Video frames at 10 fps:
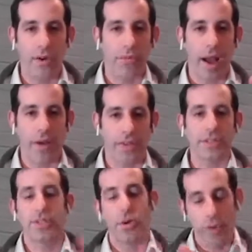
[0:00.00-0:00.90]
hear about
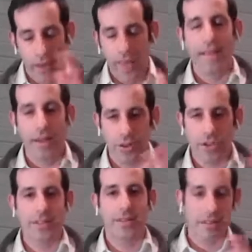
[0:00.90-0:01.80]
this, so
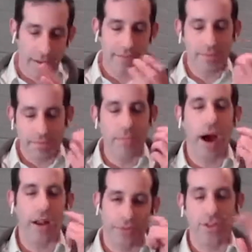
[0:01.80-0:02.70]
just be
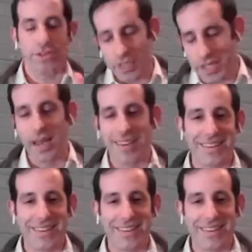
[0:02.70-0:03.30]
mindful. Just saying.